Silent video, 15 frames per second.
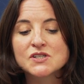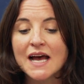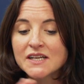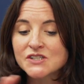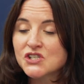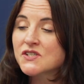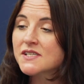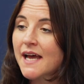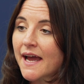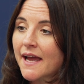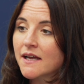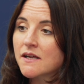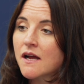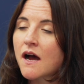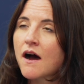as you
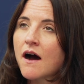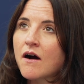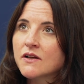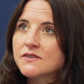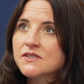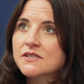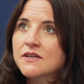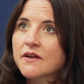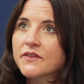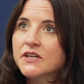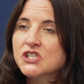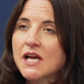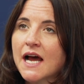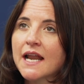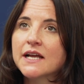say, answer the
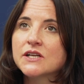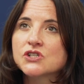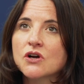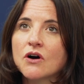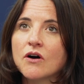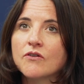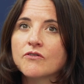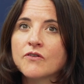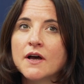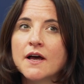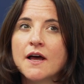challenge of